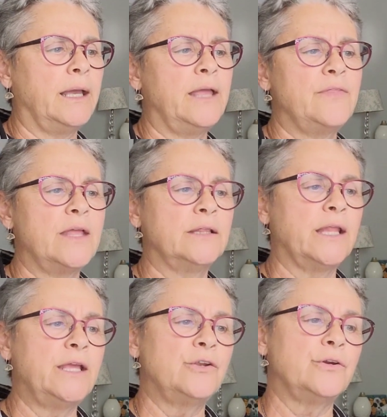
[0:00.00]
And then
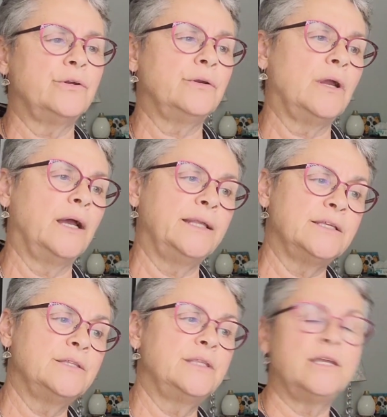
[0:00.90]
later I
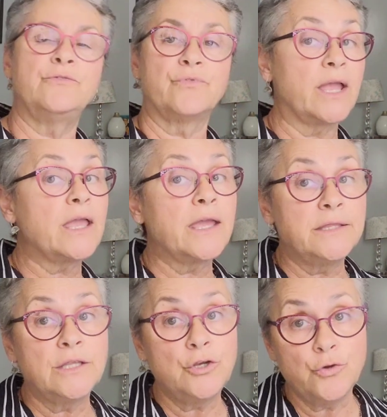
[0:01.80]
did the ringing in
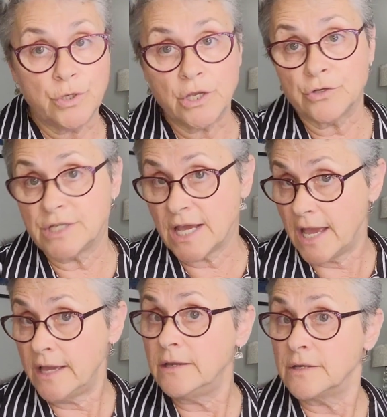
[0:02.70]
the new year
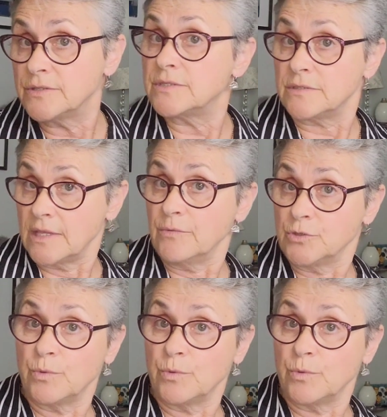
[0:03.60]
tag, because that was